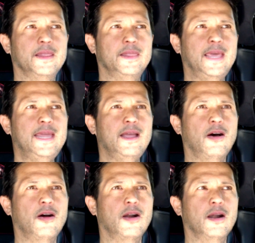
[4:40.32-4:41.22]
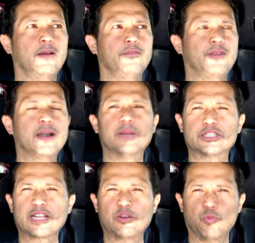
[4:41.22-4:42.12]
they are very
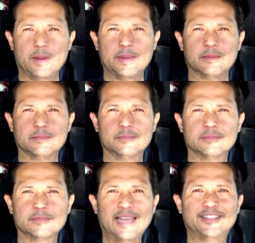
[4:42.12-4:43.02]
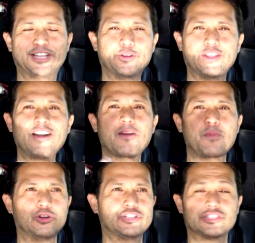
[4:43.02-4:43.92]
much like women. Okay, so their
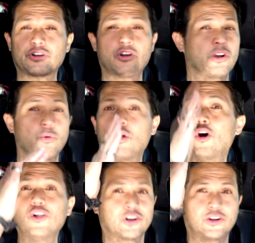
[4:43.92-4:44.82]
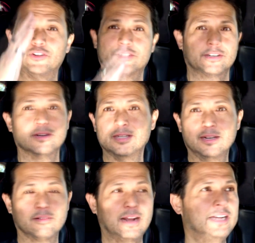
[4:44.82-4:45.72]
emotions are on a roller coaster,
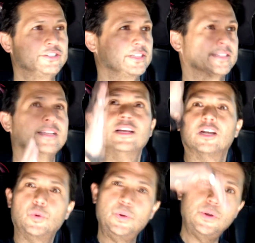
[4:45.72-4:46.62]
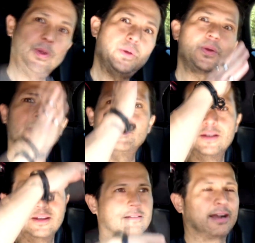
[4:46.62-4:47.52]
right? Just woo,
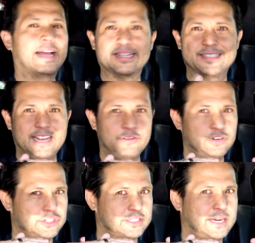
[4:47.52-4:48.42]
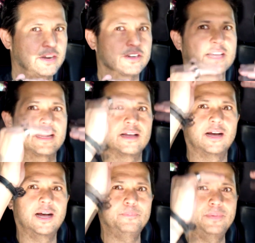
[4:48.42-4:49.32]
right? It's never just here. It's like
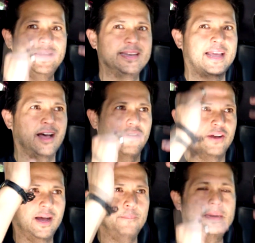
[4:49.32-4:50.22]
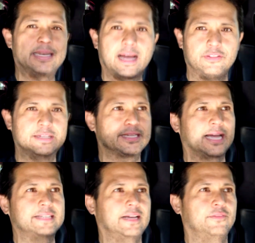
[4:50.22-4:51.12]
up and down, up and down. These
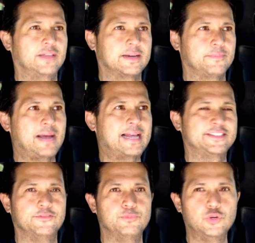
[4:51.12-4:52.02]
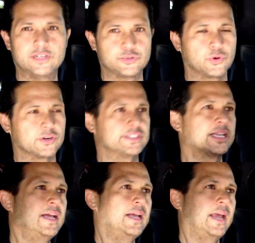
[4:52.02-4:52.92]
guys have like massive mood disorders.
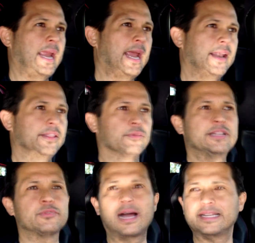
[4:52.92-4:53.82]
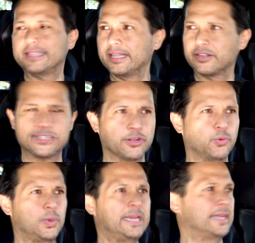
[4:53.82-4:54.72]
And the reason why I say they're so
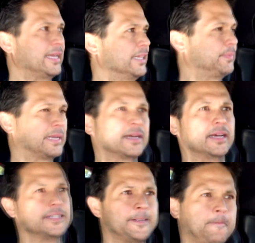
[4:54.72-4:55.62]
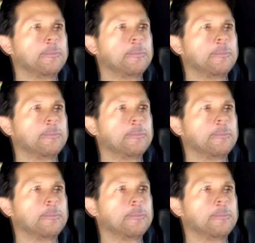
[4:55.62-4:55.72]
weak is because